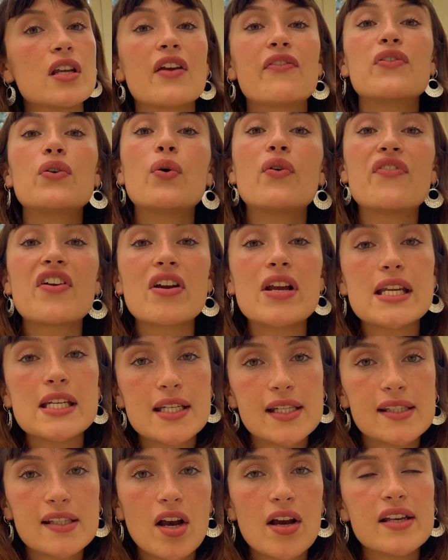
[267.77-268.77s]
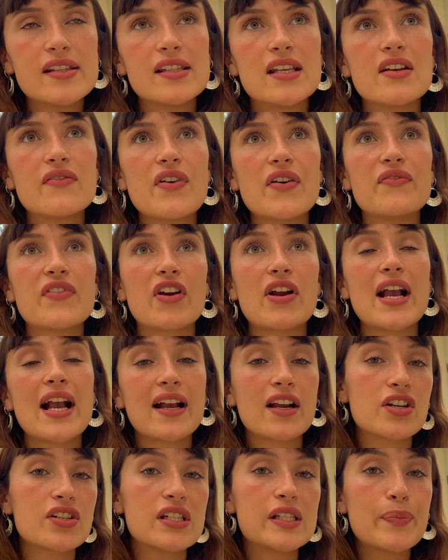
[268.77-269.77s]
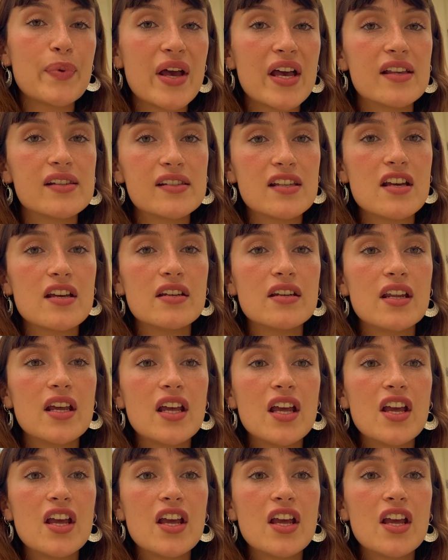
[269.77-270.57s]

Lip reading: If you're a very indecisive and very anxious person,